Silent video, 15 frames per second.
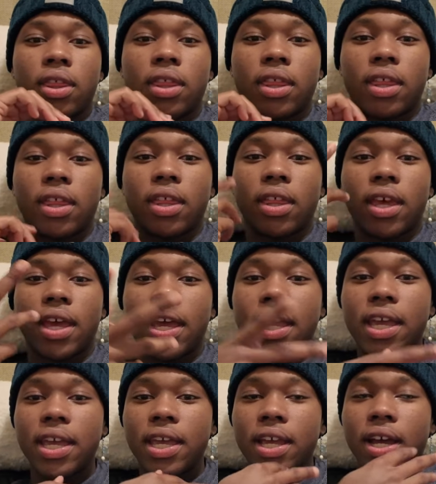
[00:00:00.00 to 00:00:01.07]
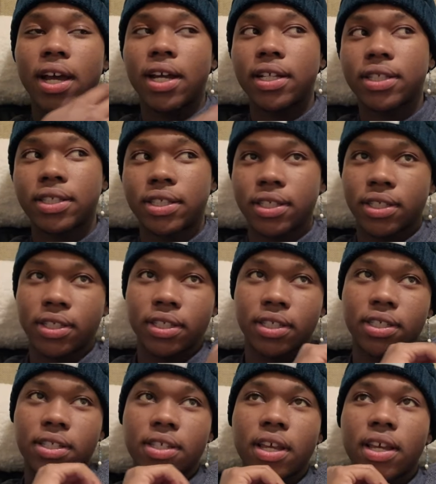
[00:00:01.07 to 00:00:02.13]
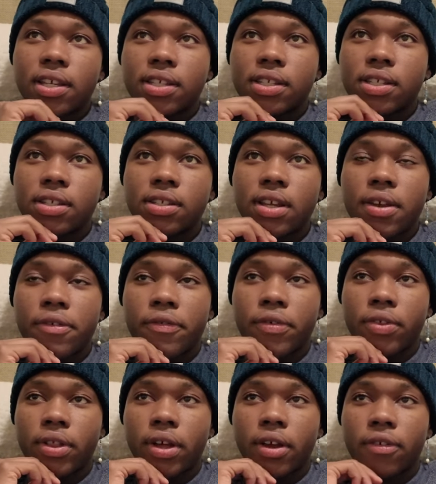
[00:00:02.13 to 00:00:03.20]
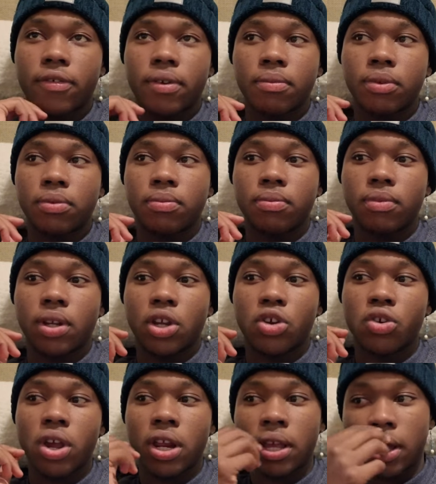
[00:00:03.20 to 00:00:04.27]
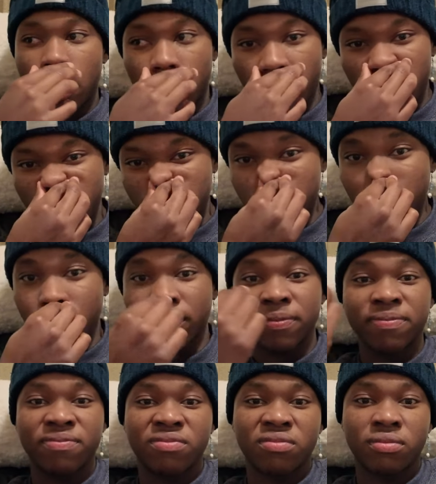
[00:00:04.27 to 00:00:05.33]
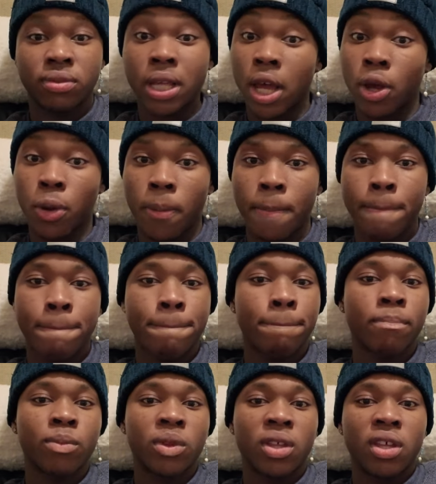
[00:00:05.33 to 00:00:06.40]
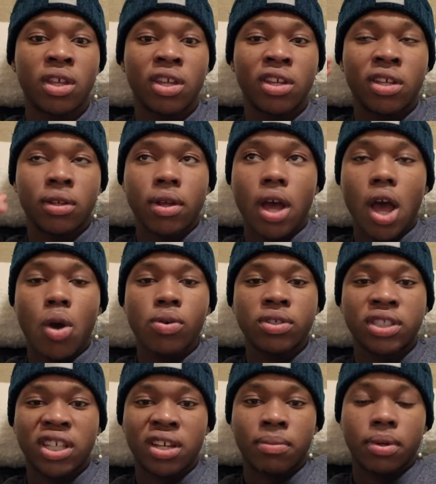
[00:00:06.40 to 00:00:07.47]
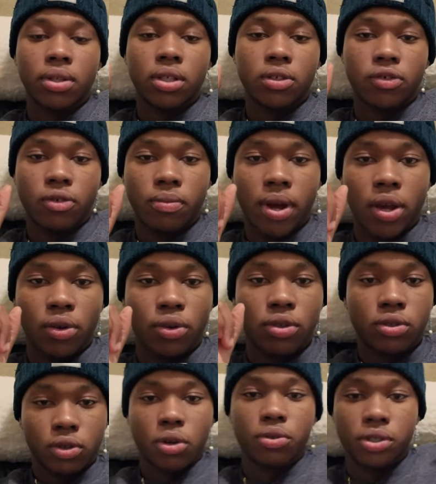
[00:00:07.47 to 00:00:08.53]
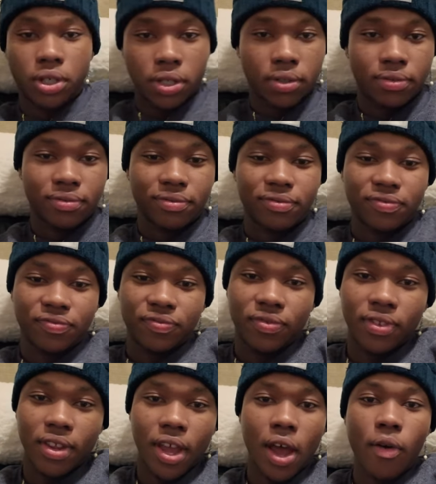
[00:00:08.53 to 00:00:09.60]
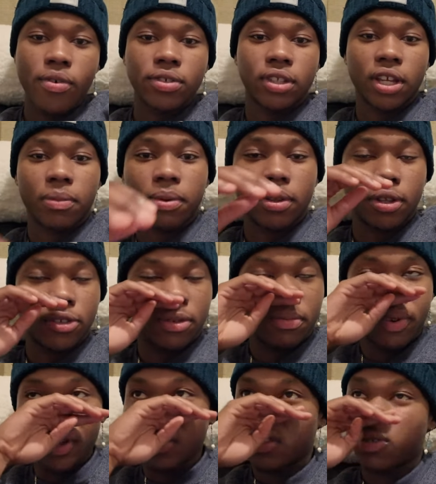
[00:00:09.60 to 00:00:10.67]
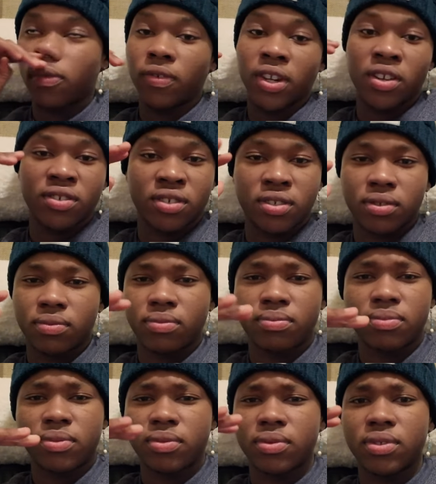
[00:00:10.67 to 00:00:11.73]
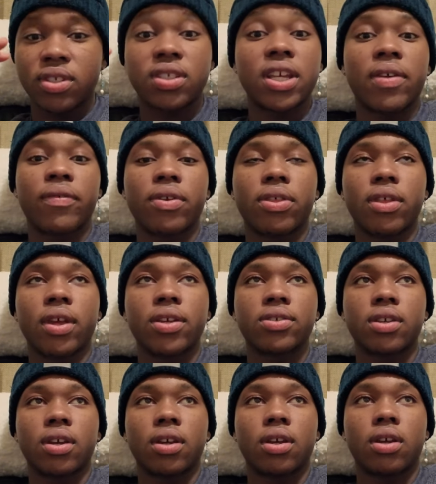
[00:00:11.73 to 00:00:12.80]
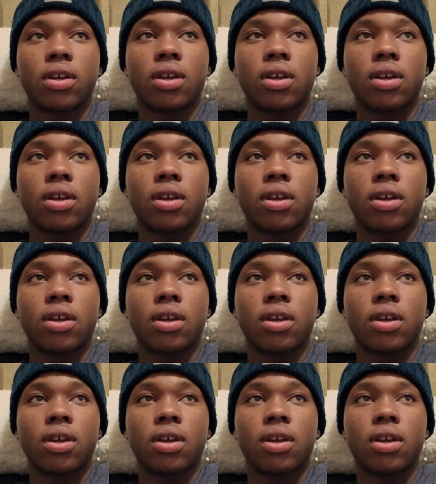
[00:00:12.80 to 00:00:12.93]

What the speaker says: they got to success, I feel like, from creating an original style. I always think about this from my own YouTube. Oh shit. I always think about this from my YouTube videos and just everything is like,